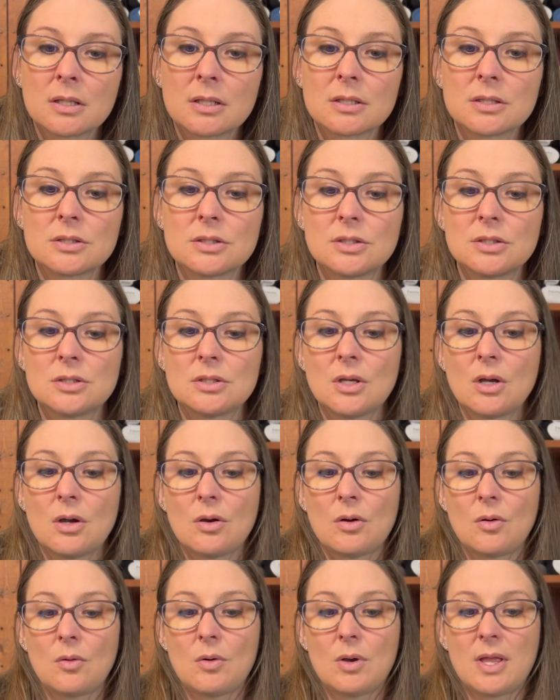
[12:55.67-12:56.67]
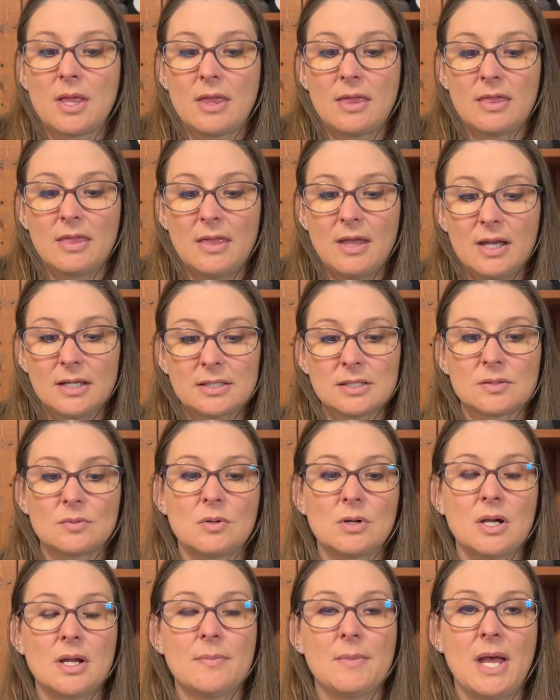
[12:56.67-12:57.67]
So that's where
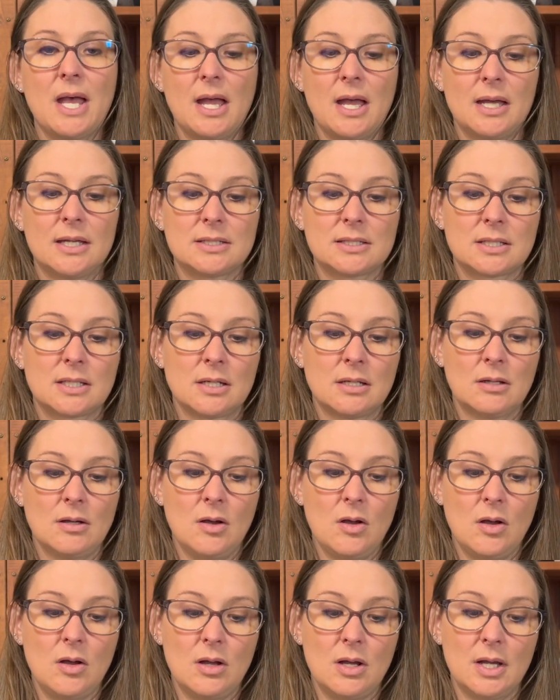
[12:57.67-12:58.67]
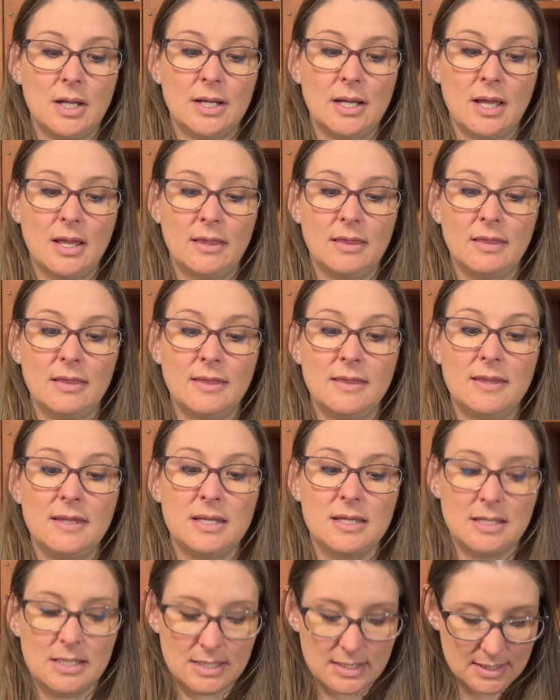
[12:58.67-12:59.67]
I'm at on
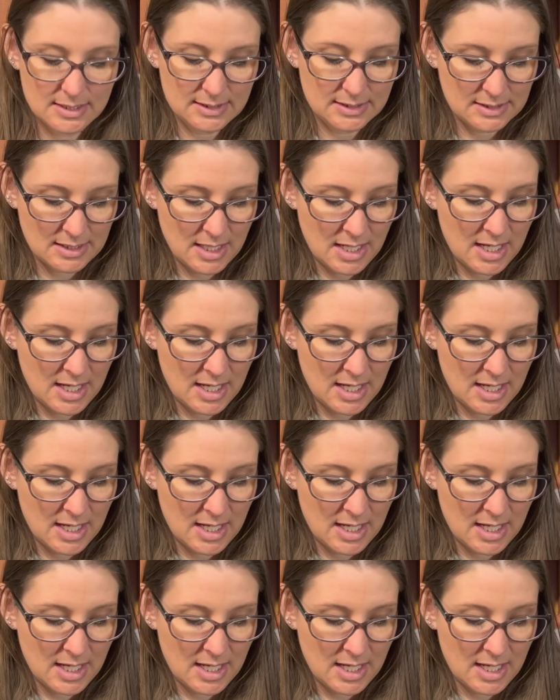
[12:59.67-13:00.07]
these.